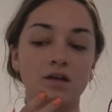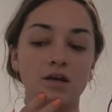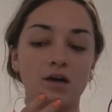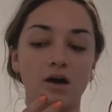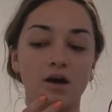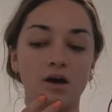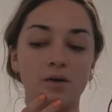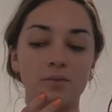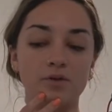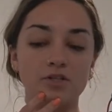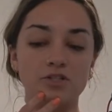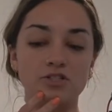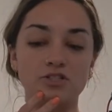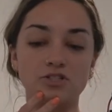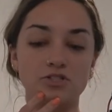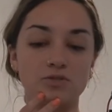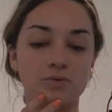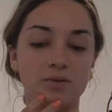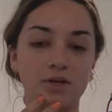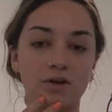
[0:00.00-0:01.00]
Um, it's
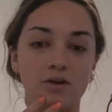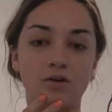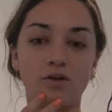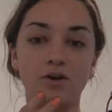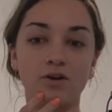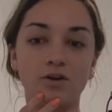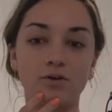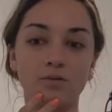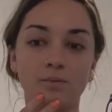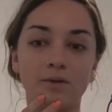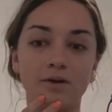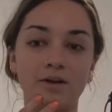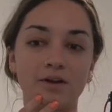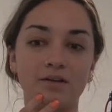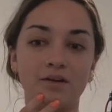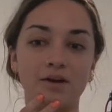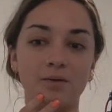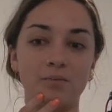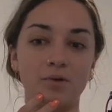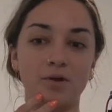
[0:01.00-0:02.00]
just really hard
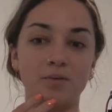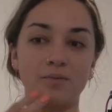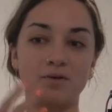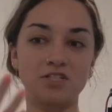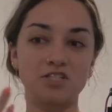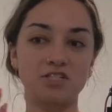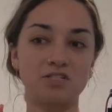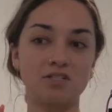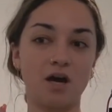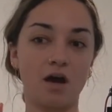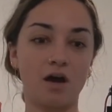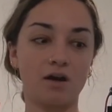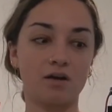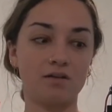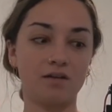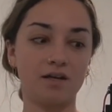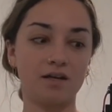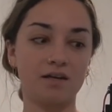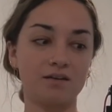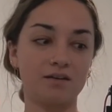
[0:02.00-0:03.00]
when I'm pretty much
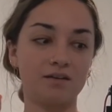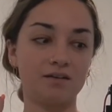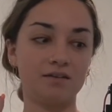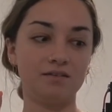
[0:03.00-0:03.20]
stuck like